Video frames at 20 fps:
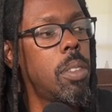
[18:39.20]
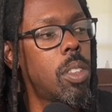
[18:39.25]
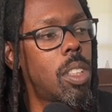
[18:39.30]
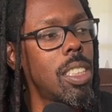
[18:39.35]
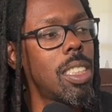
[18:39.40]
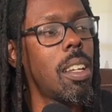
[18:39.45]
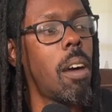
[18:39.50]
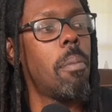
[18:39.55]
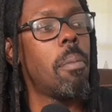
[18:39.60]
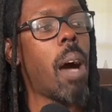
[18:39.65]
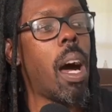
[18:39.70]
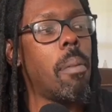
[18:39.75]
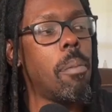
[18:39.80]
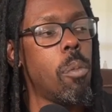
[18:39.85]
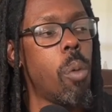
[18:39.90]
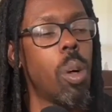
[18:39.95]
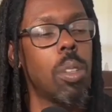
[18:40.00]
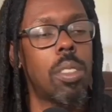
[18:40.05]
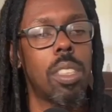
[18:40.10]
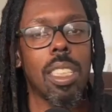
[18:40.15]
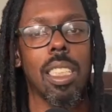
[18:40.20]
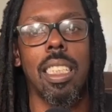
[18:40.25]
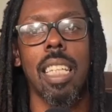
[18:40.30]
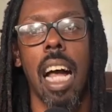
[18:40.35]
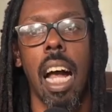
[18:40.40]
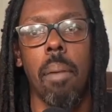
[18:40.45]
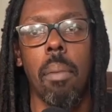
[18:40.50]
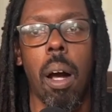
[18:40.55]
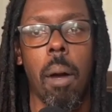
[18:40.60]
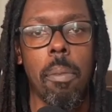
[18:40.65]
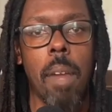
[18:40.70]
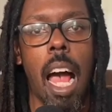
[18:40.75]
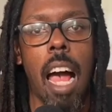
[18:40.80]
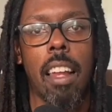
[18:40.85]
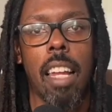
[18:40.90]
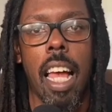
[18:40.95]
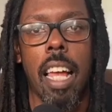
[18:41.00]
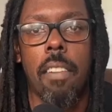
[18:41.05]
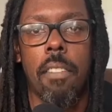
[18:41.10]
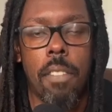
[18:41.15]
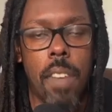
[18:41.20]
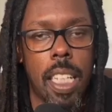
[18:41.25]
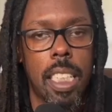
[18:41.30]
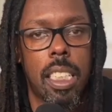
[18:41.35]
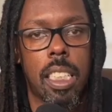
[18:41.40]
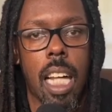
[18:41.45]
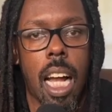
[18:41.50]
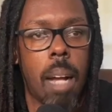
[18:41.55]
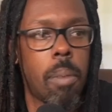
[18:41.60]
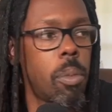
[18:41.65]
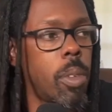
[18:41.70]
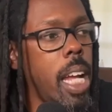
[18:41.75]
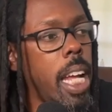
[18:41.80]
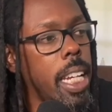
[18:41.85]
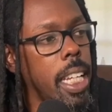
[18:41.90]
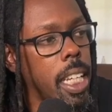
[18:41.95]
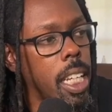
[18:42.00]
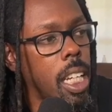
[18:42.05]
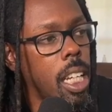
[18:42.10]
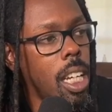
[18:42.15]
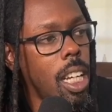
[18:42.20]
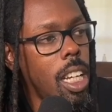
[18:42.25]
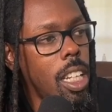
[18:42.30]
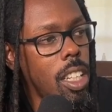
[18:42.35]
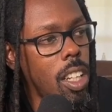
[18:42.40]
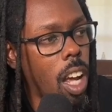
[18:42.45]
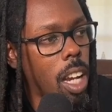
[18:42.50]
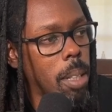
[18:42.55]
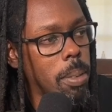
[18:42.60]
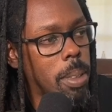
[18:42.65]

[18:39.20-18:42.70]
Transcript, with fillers: you because I'm most of the time, I'm not like FaceTime ready. You know what I'm